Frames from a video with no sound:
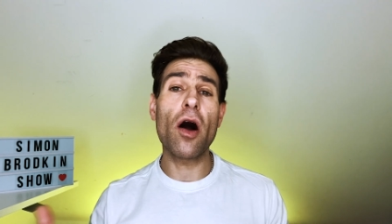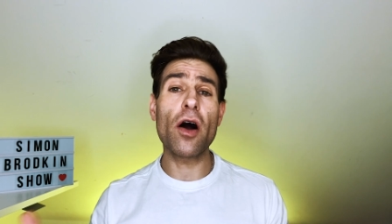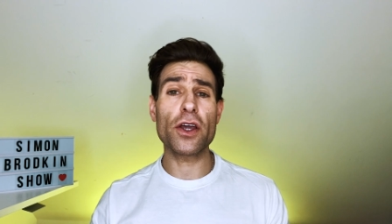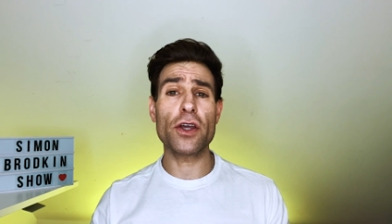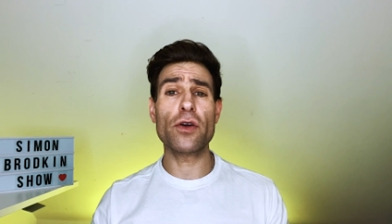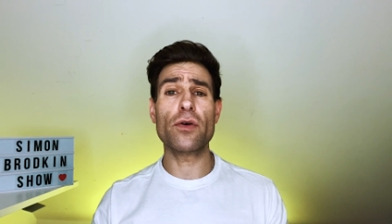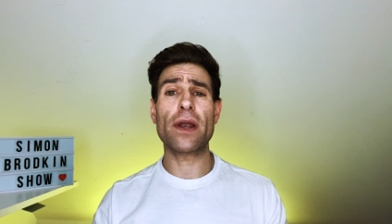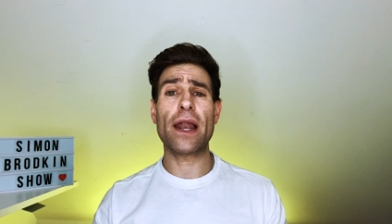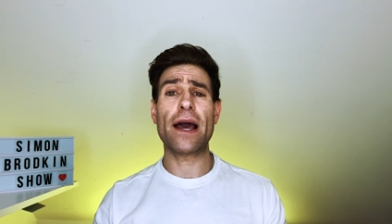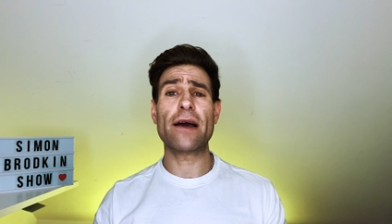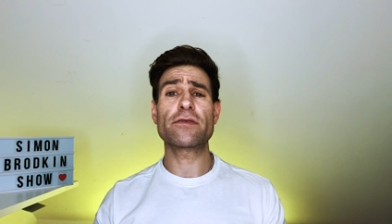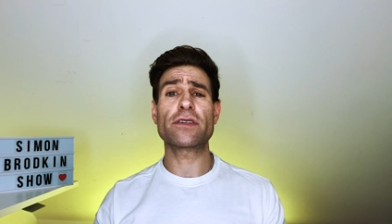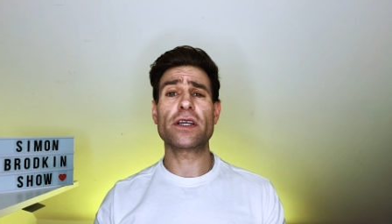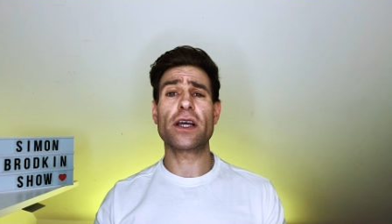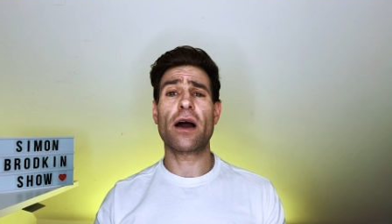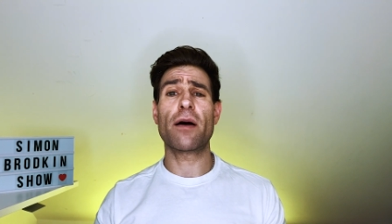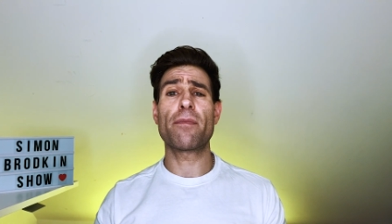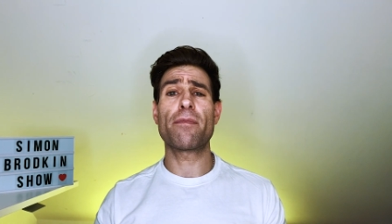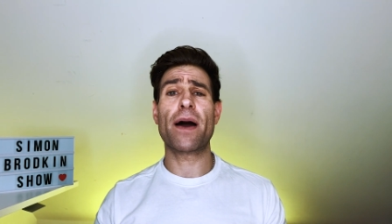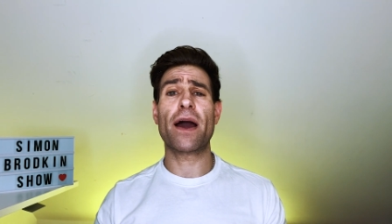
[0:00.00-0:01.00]
Are you allowed to
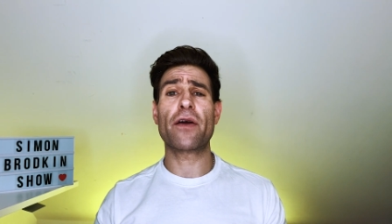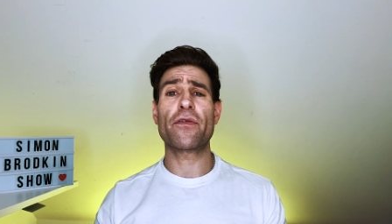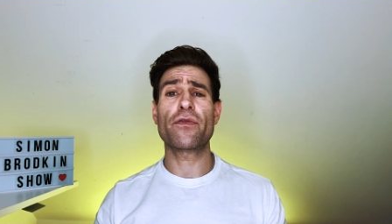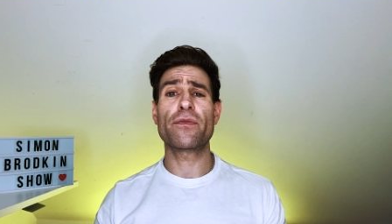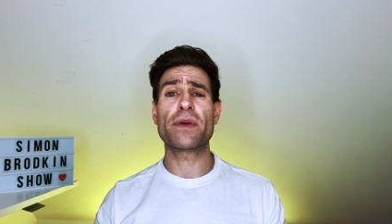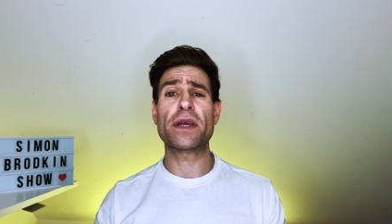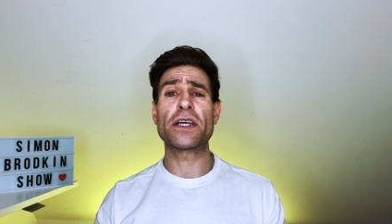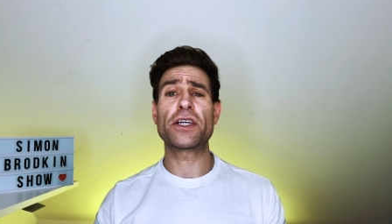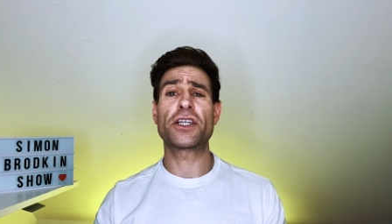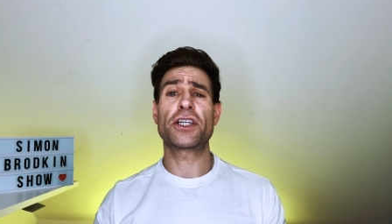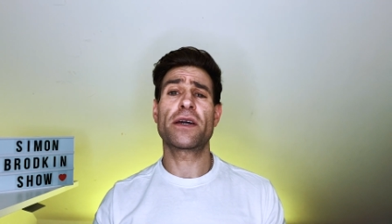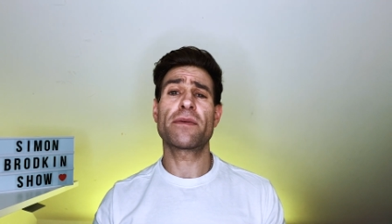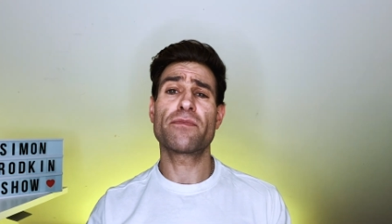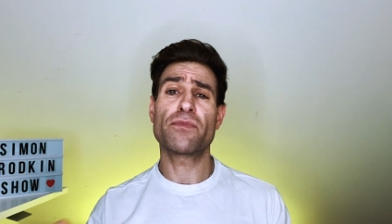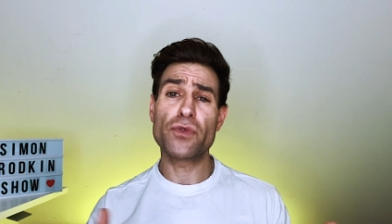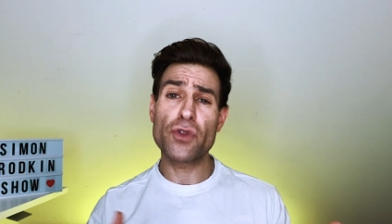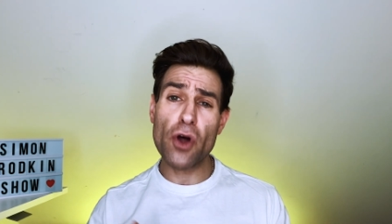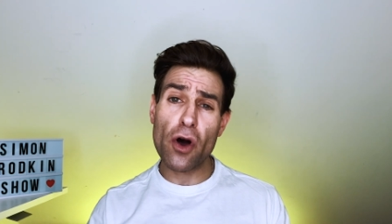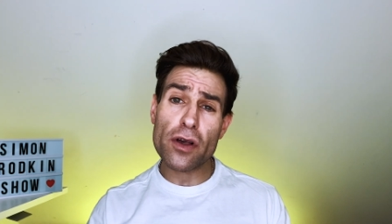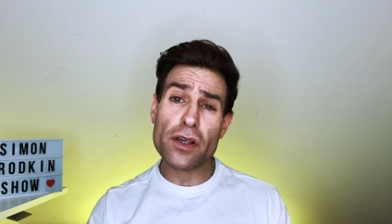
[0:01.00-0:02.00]
come back from Egypt,
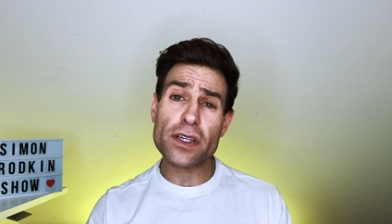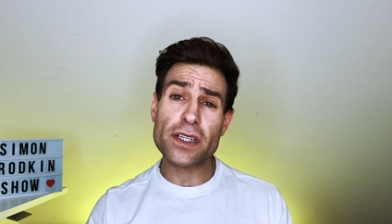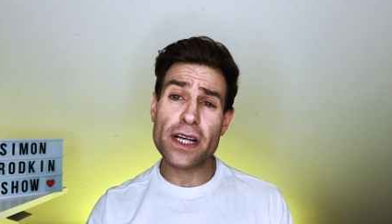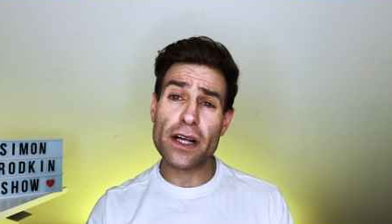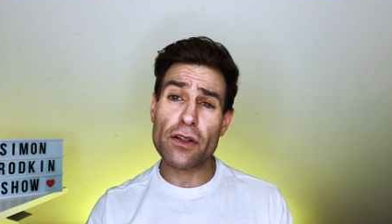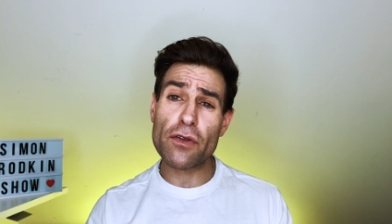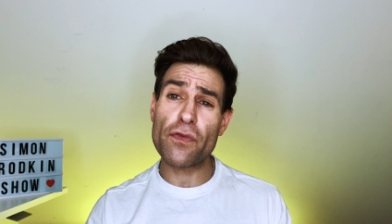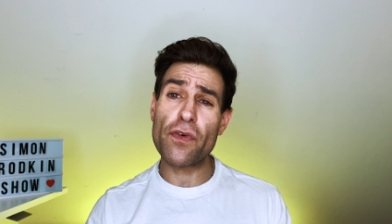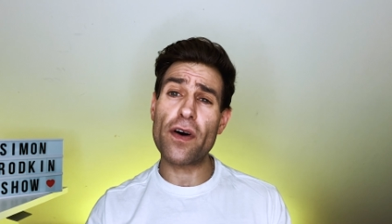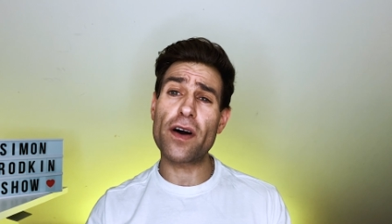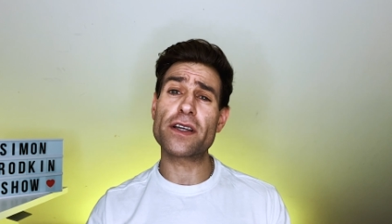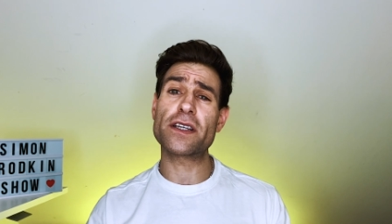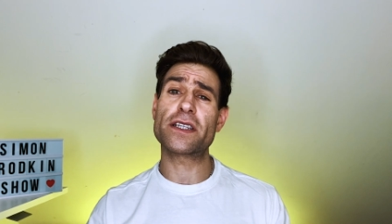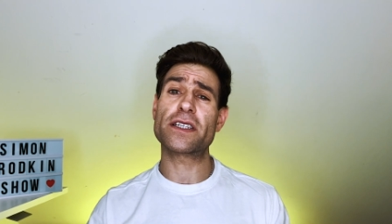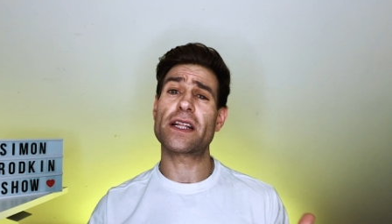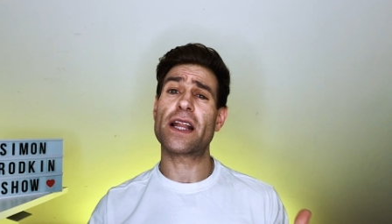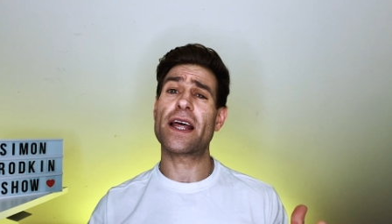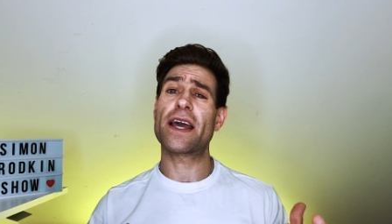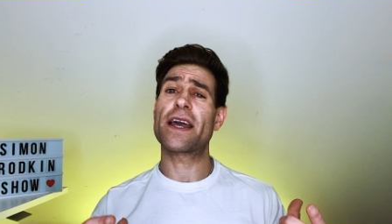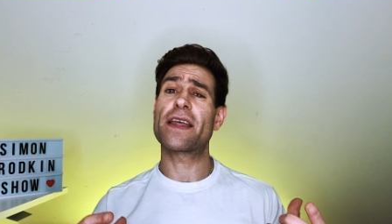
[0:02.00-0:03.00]
not
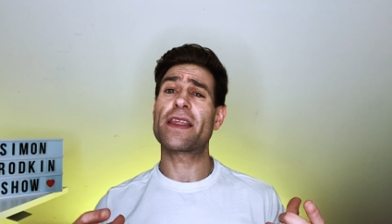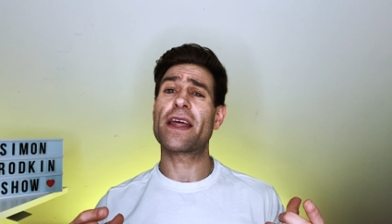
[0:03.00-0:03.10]
self-isolate,